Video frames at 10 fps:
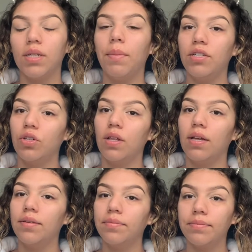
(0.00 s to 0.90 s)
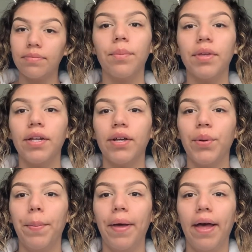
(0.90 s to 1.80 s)
jawline. I'm gonna go
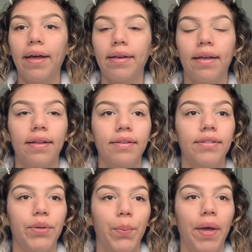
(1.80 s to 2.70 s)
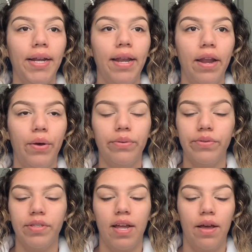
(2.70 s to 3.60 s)
back and do my
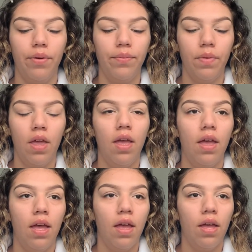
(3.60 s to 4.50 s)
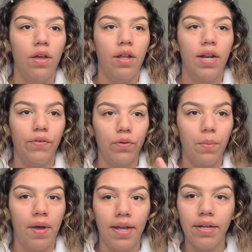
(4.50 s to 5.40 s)
nose now. Now for
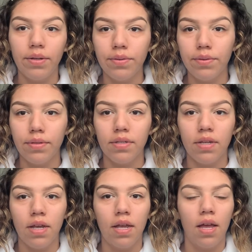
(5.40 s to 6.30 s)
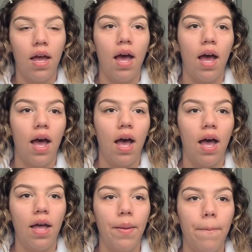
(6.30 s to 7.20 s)
my nose,
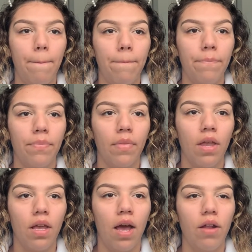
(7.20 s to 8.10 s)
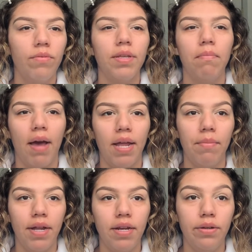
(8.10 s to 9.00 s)
I don't really mind
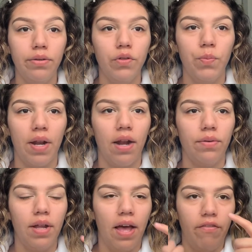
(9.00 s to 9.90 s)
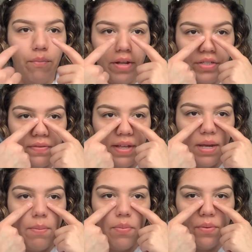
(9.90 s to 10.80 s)
my nose, but I don't have much of like a
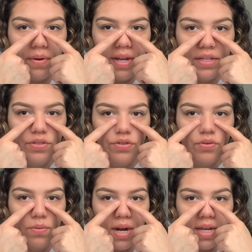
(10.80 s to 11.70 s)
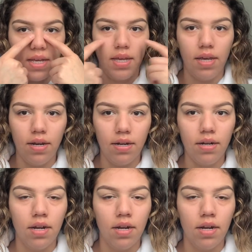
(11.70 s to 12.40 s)
bridge right here.